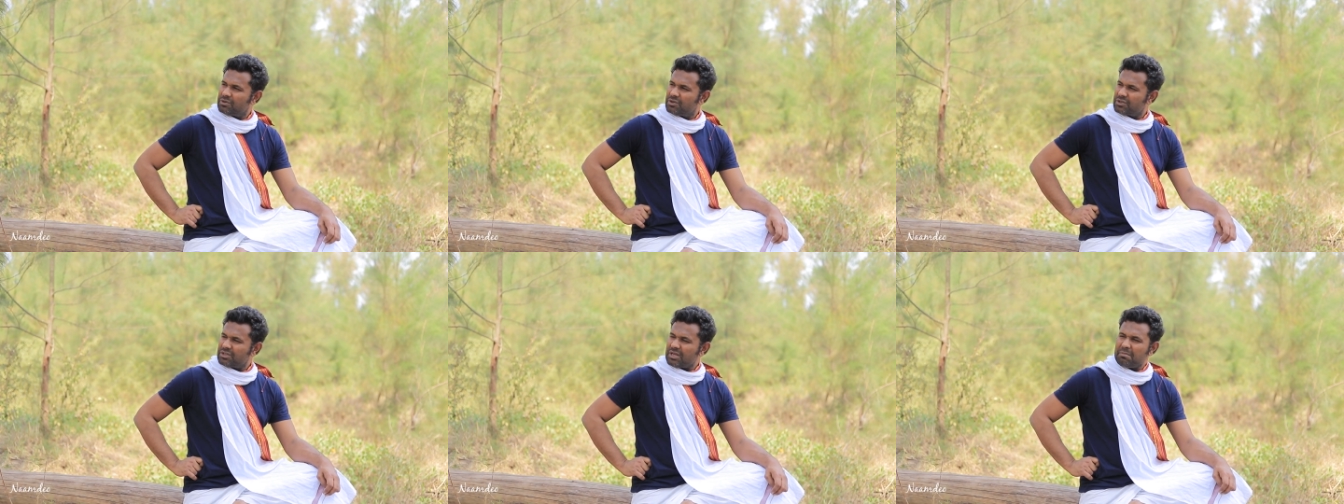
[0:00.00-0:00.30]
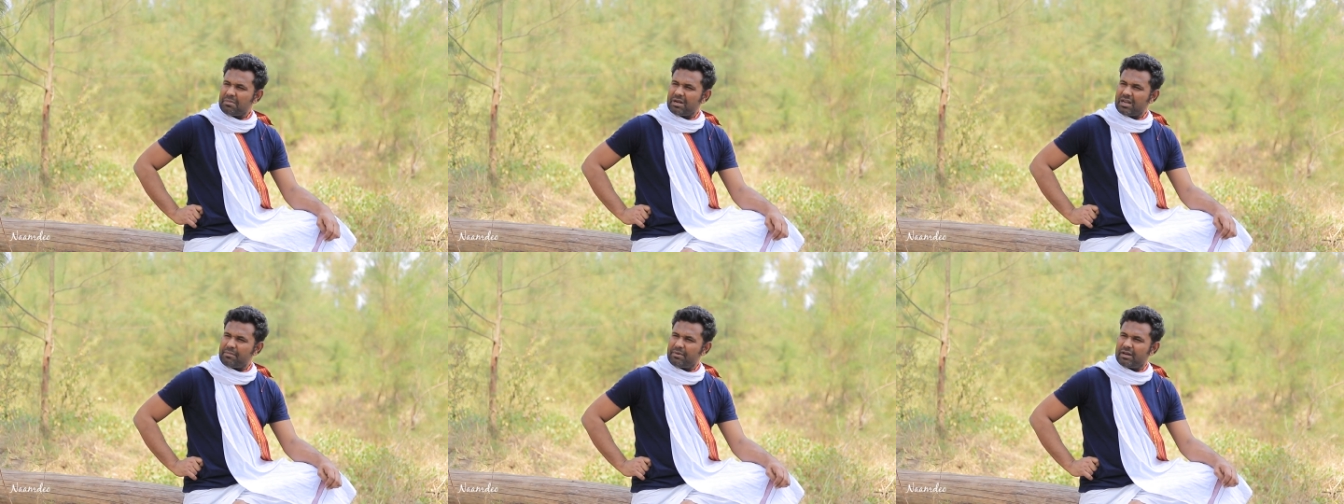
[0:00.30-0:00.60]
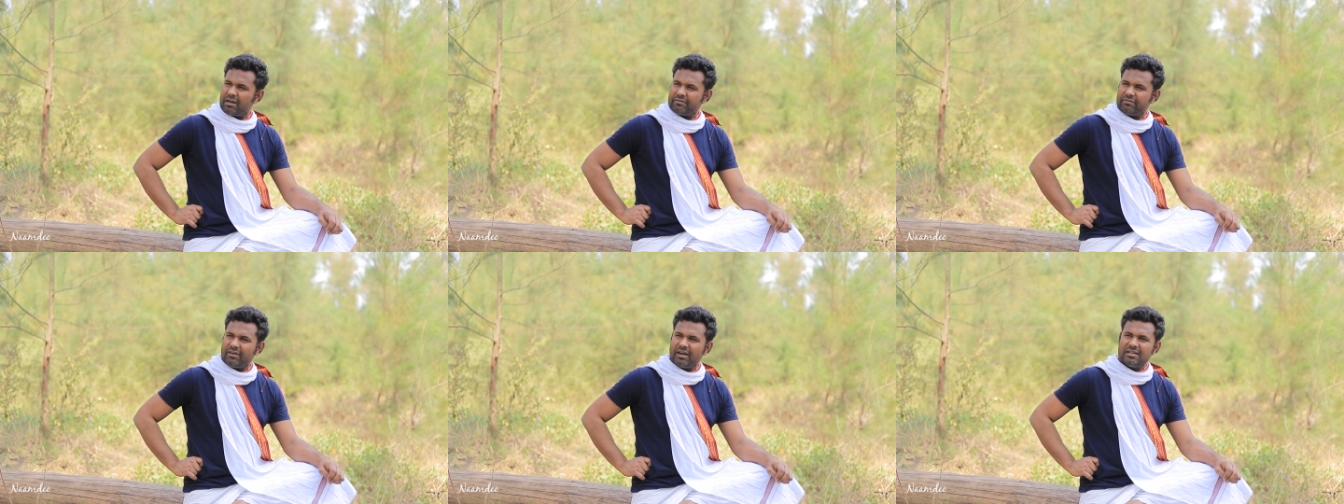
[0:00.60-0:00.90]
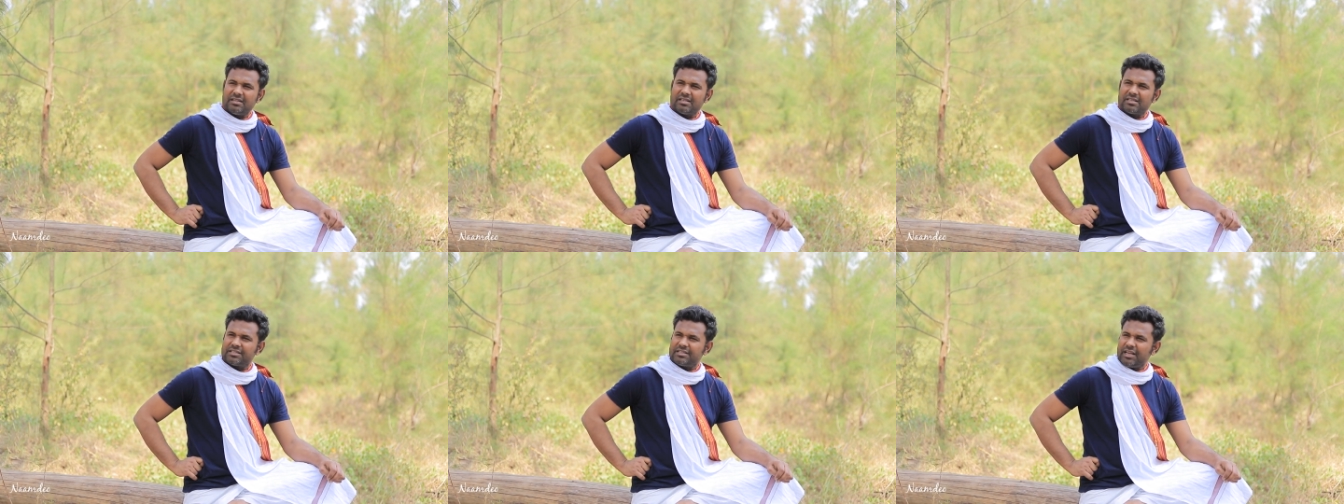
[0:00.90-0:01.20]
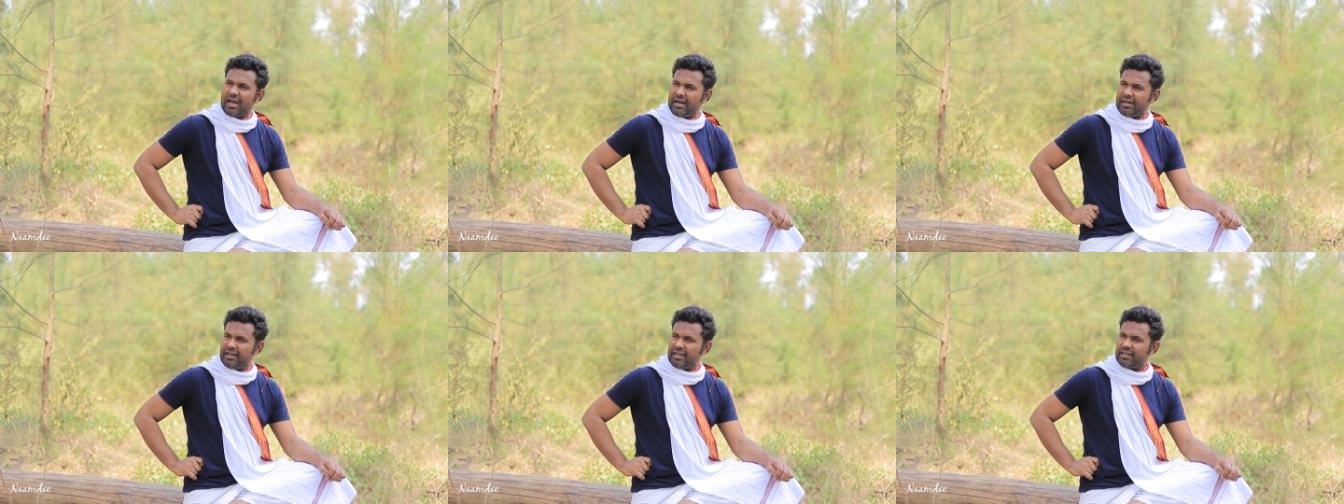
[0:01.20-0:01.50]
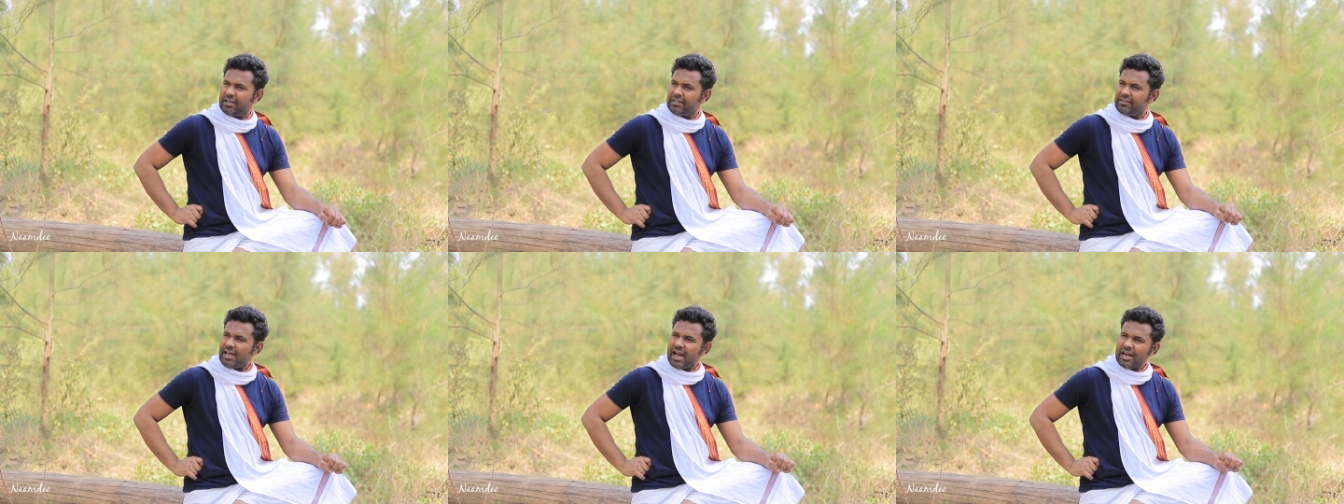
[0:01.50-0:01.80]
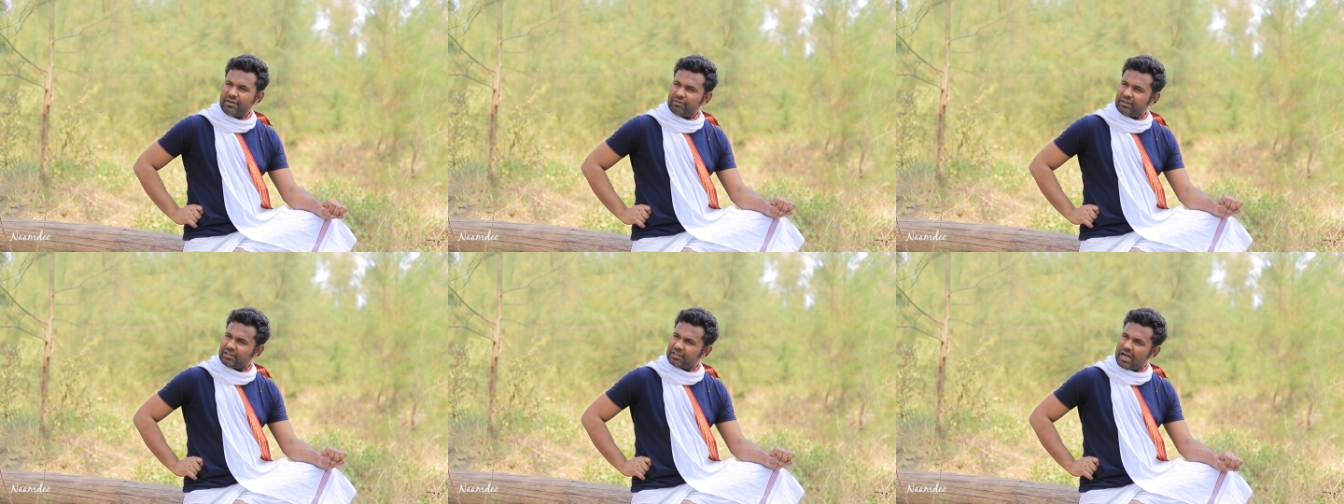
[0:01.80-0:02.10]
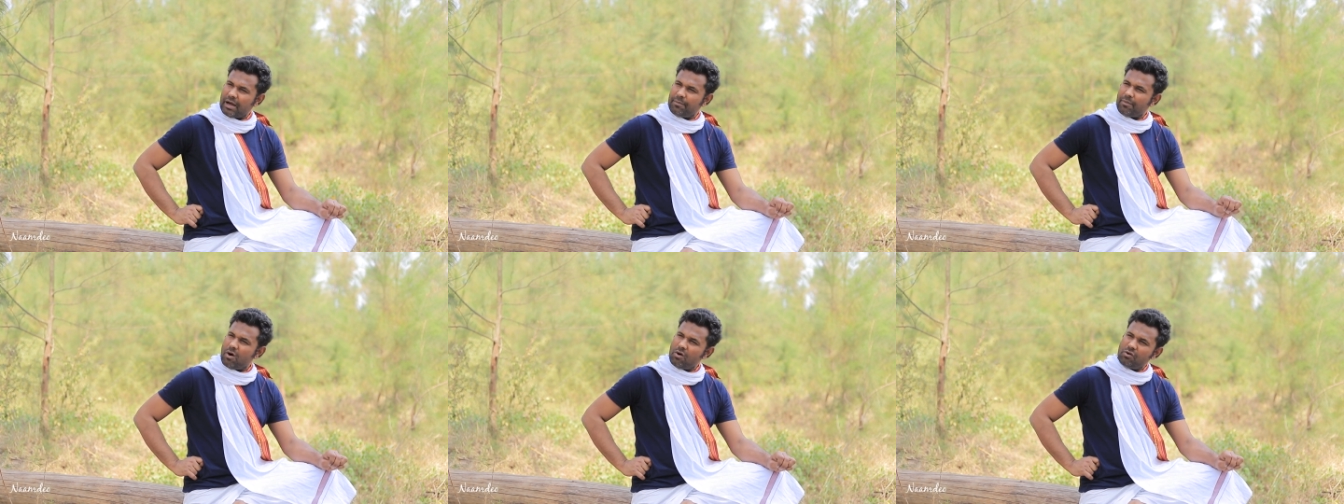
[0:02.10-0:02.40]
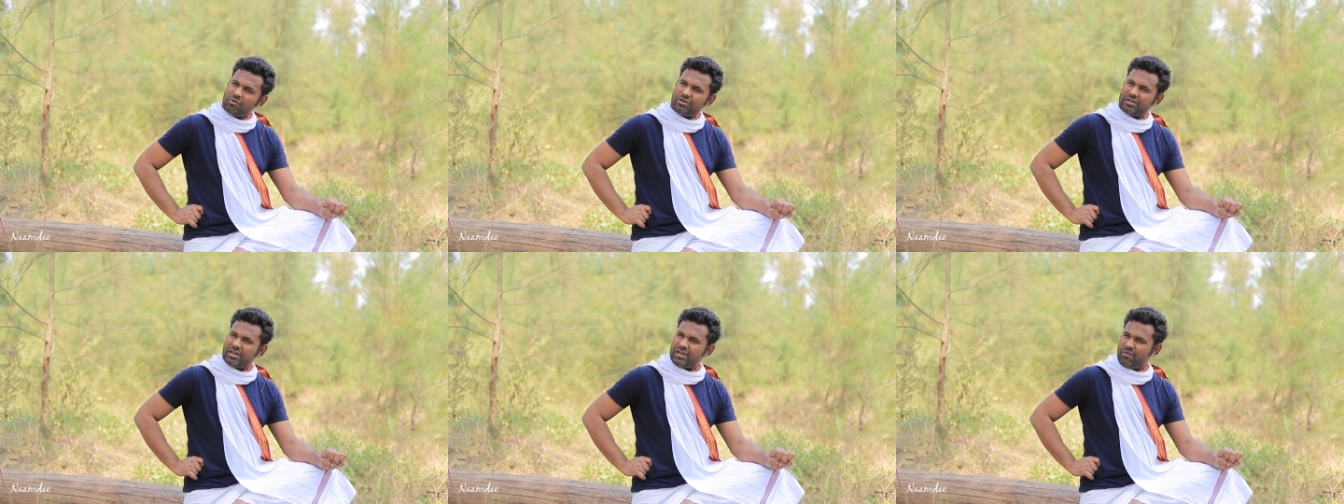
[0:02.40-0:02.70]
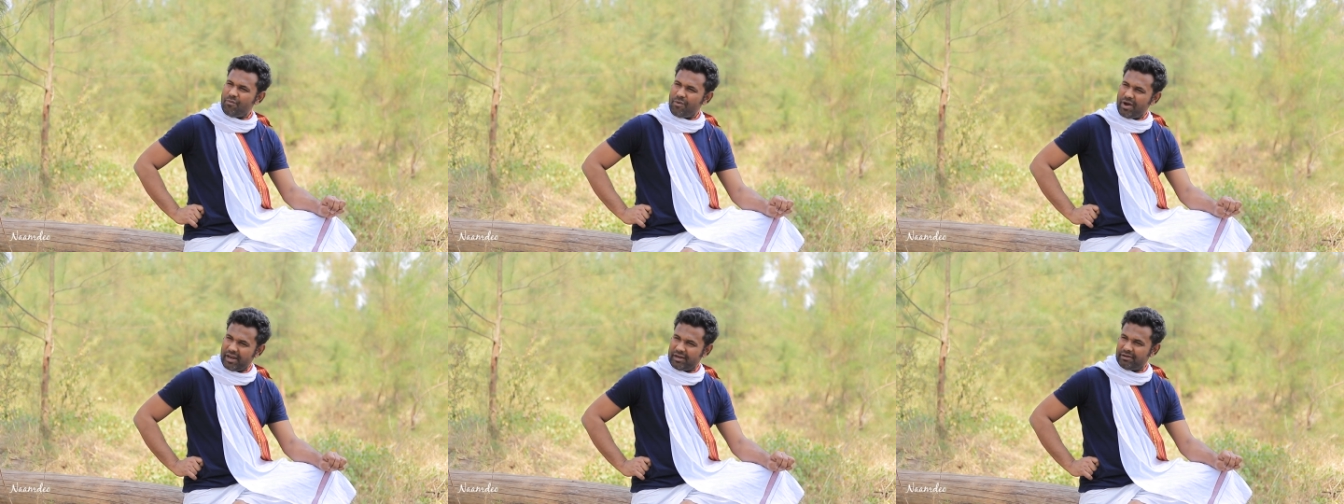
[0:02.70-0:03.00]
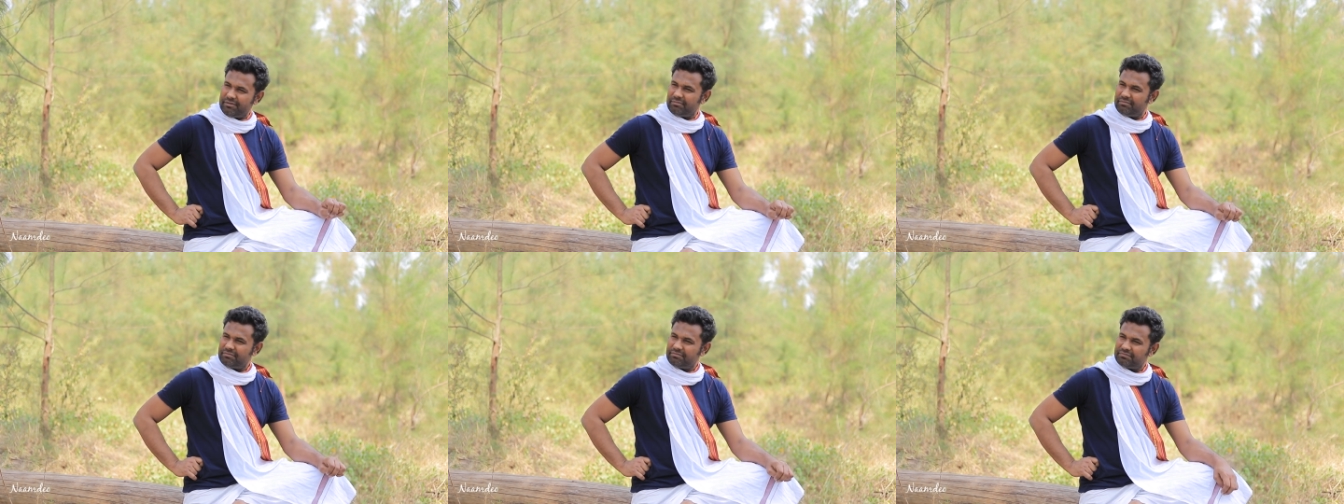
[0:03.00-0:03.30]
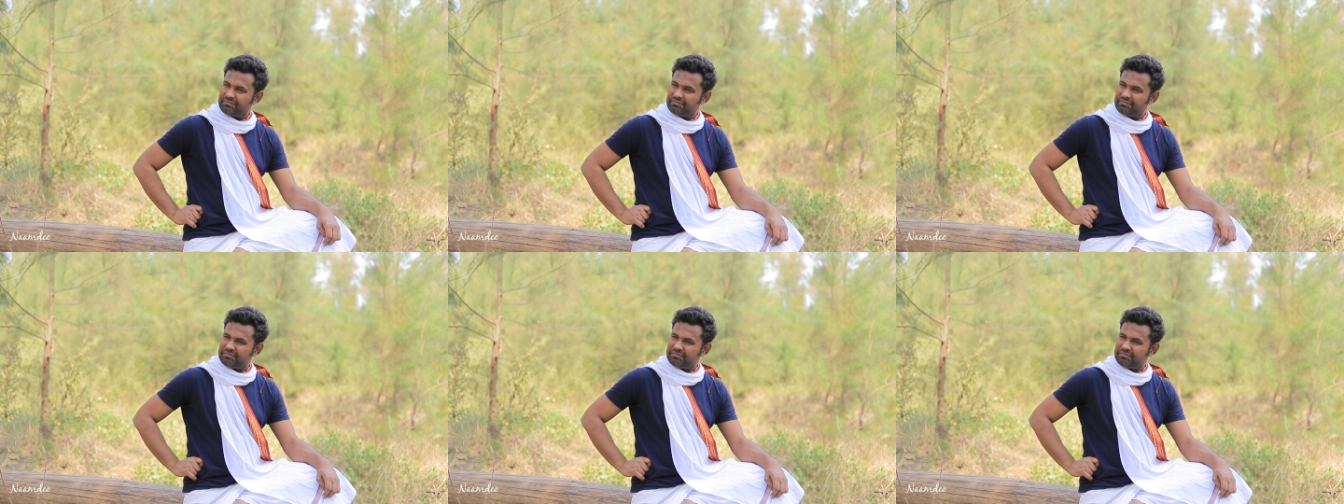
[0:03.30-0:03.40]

to some level of understanding, and that will come only when